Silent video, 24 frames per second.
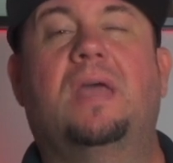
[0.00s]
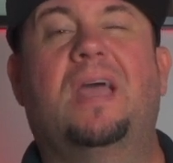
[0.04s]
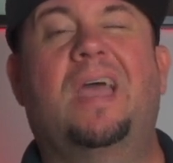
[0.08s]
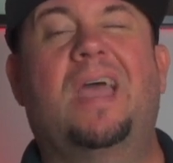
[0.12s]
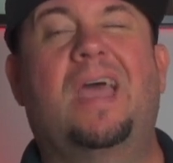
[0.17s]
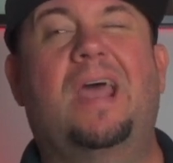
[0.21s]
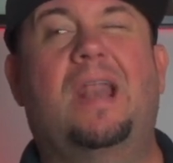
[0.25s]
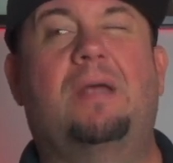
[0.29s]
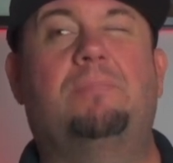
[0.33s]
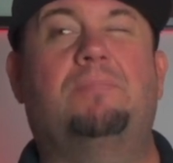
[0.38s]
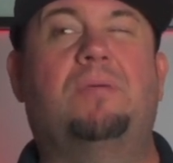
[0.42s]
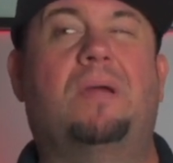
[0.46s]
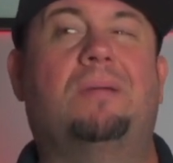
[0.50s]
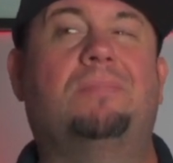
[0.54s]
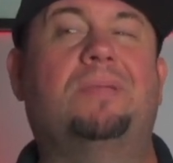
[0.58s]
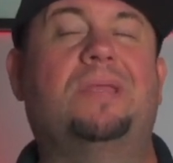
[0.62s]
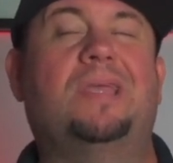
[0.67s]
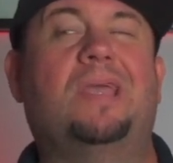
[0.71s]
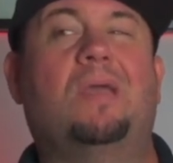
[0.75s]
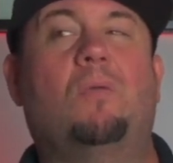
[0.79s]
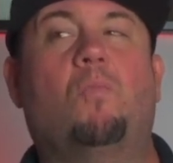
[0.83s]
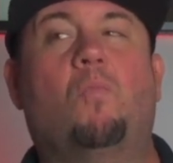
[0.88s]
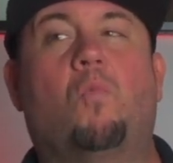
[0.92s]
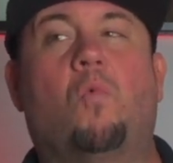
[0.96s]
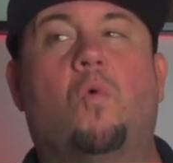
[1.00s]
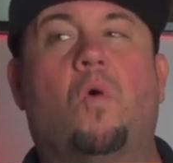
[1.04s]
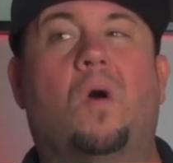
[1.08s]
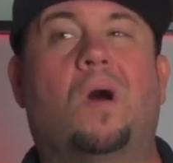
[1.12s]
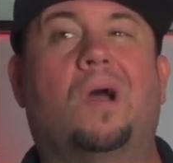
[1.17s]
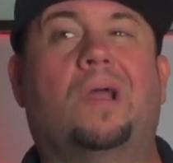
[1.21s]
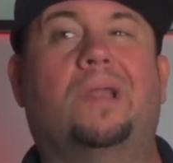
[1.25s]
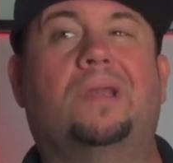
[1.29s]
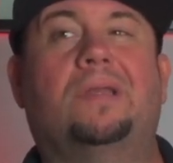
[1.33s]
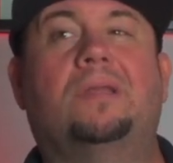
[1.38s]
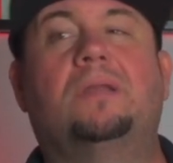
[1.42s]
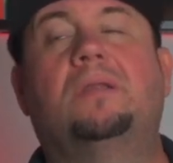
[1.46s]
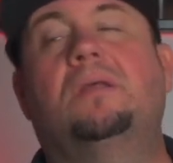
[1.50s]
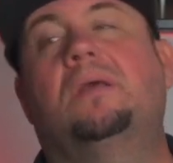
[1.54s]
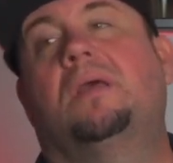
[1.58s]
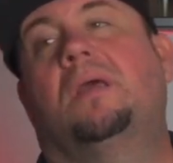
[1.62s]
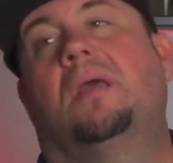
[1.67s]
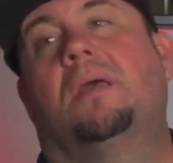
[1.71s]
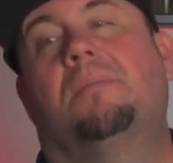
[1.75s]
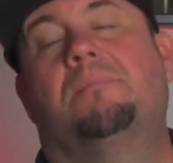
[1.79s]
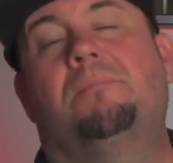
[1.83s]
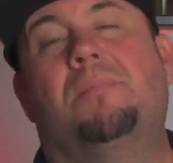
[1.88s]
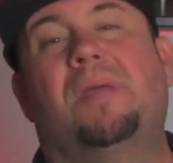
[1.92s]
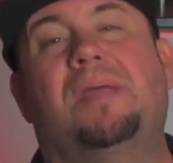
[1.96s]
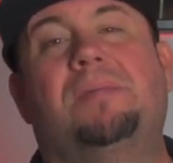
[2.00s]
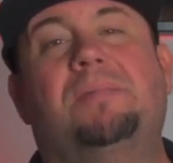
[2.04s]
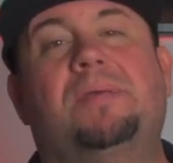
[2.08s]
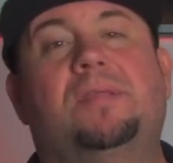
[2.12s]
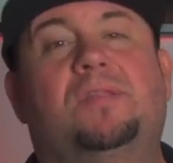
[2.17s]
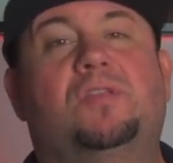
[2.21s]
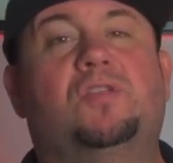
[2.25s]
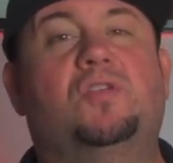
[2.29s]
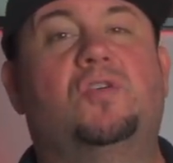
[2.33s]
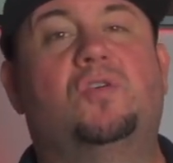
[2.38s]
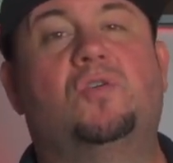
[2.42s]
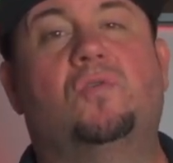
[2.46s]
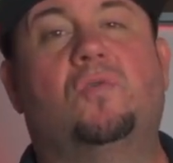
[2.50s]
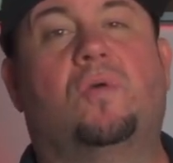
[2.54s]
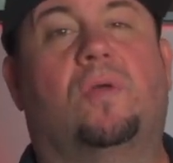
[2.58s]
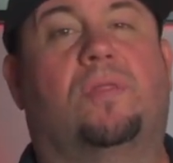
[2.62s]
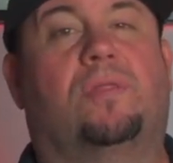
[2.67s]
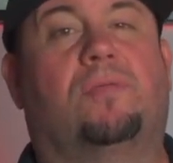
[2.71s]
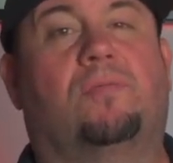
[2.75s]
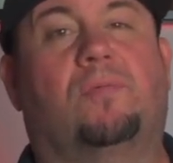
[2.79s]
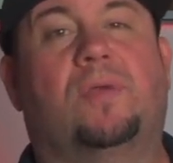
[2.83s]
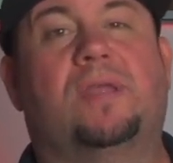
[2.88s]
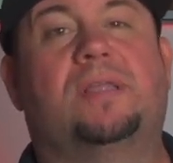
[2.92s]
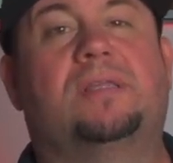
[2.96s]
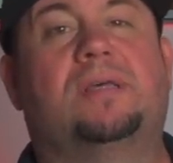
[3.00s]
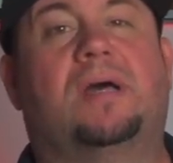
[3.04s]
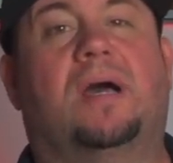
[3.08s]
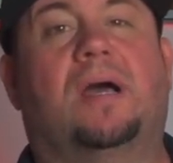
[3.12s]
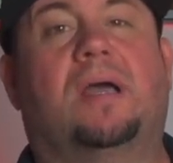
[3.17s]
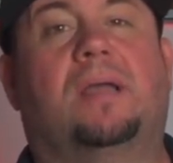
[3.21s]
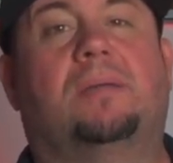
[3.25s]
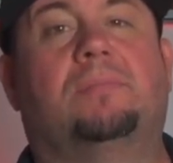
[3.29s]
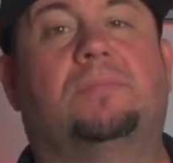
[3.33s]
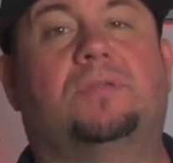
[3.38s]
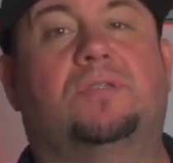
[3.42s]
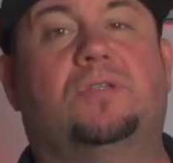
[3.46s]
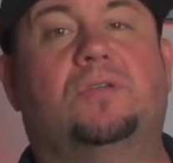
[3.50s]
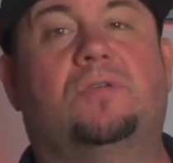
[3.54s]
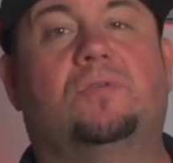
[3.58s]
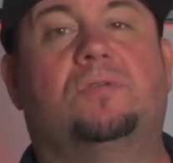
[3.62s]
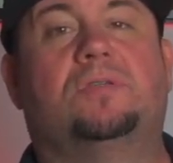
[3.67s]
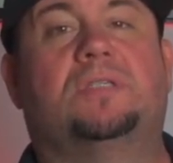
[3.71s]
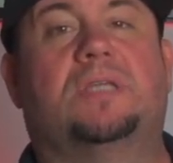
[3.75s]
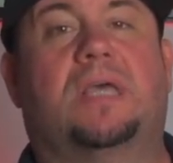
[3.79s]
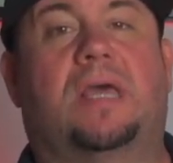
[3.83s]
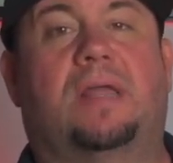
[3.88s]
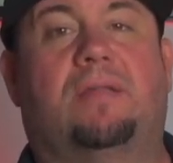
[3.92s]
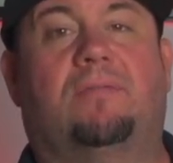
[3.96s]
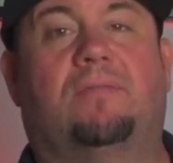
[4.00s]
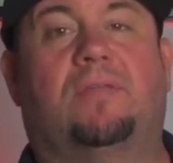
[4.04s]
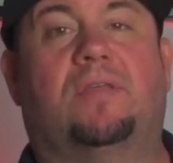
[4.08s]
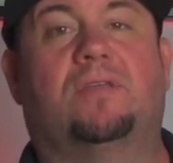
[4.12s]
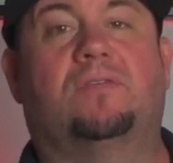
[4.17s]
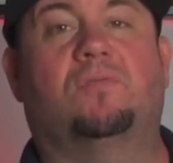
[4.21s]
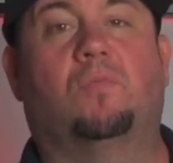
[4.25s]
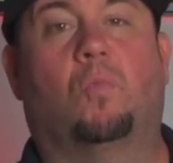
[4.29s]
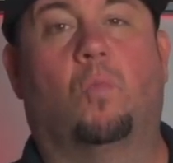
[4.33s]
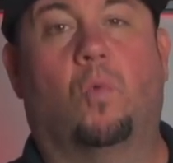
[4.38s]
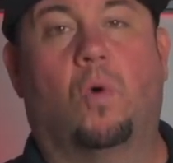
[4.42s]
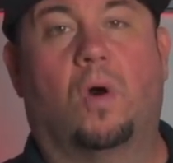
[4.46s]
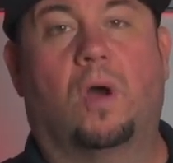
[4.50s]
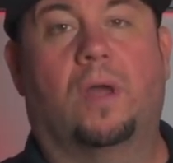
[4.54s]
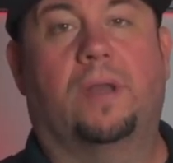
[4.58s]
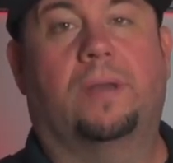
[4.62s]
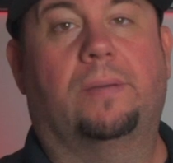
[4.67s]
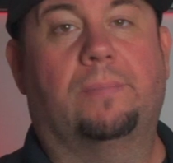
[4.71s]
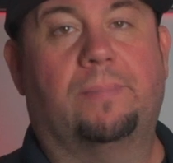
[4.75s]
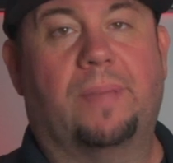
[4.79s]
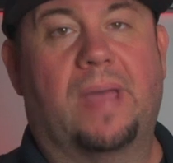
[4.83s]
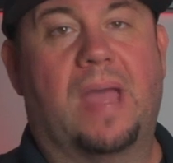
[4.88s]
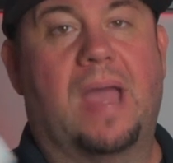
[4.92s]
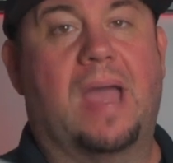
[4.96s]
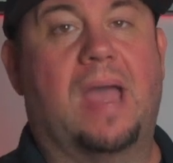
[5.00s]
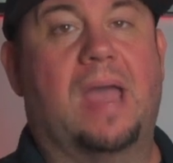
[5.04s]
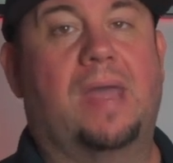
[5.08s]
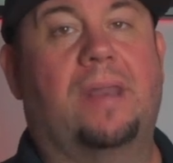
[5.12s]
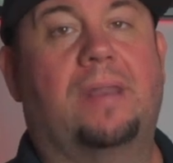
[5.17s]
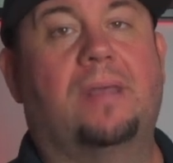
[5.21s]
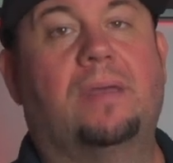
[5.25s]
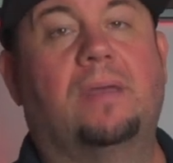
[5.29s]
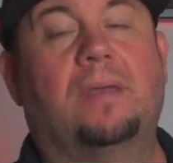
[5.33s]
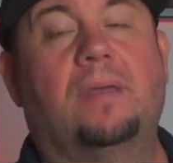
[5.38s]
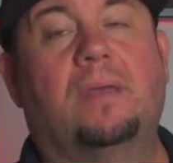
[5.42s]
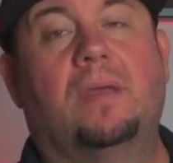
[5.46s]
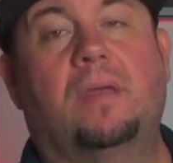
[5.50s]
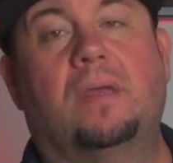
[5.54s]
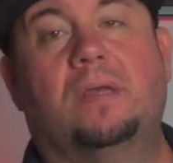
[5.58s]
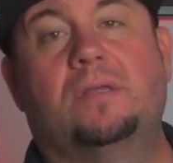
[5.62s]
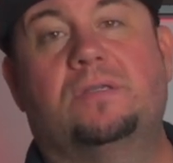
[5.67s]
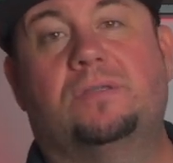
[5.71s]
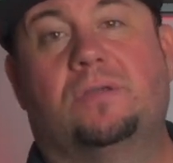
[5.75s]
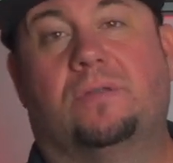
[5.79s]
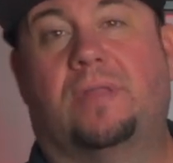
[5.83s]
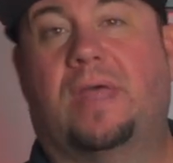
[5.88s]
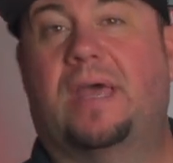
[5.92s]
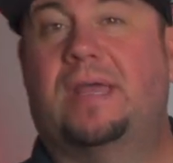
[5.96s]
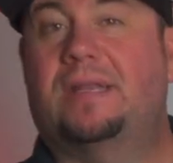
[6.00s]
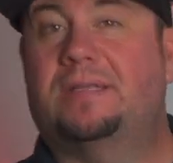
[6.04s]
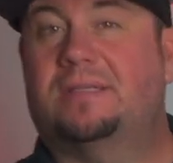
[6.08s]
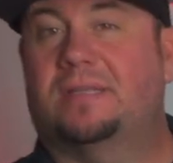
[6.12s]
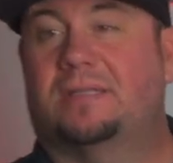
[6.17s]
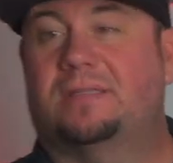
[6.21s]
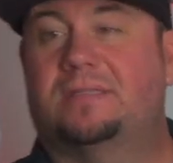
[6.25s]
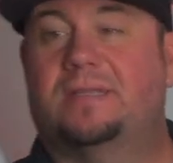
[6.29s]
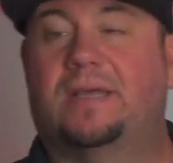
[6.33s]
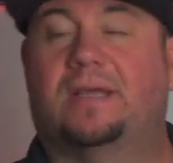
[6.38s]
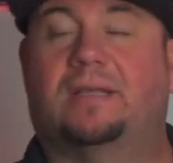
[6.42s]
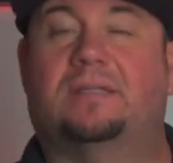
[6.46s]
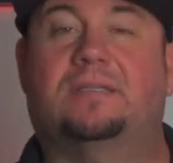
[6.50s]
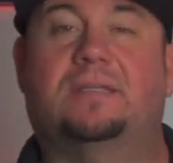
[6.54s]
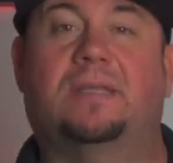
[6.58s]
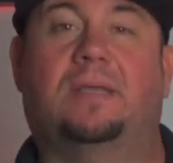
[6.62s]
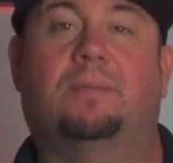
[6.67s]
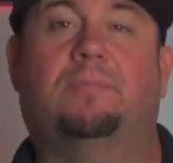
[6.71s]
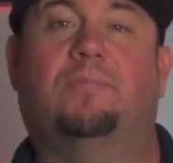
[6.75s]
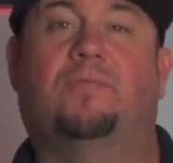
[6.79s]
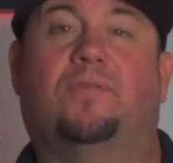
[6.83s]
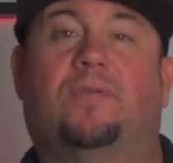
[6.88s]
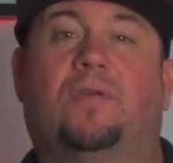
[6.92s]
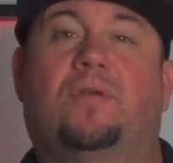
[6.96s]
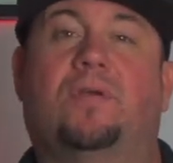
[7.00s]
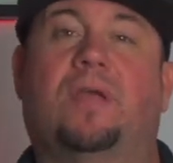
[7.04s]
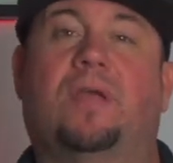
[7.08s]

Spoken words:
and I probably get 1, maybe 2 or 3 times use out of this one pad. So that is a tech tip for you